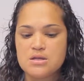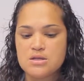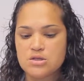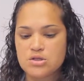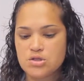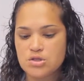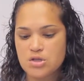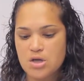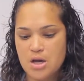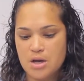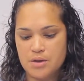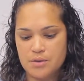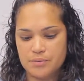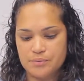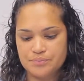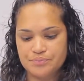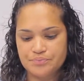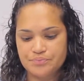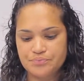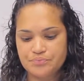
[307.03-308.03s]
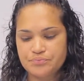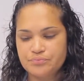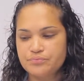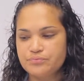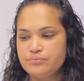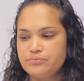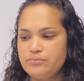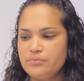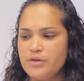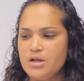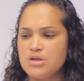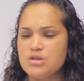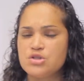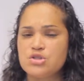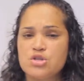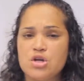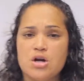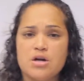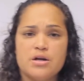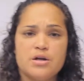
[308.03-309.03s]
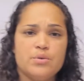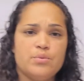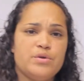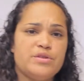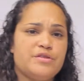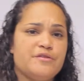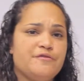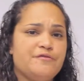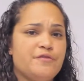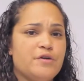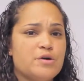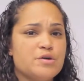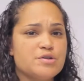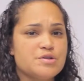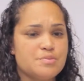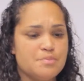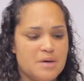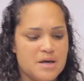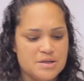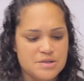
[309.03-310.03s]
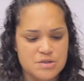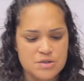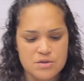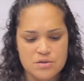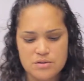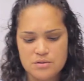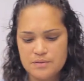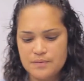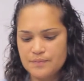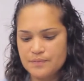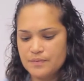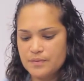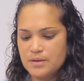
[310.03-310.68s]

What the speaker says: So, starting with the first muscle,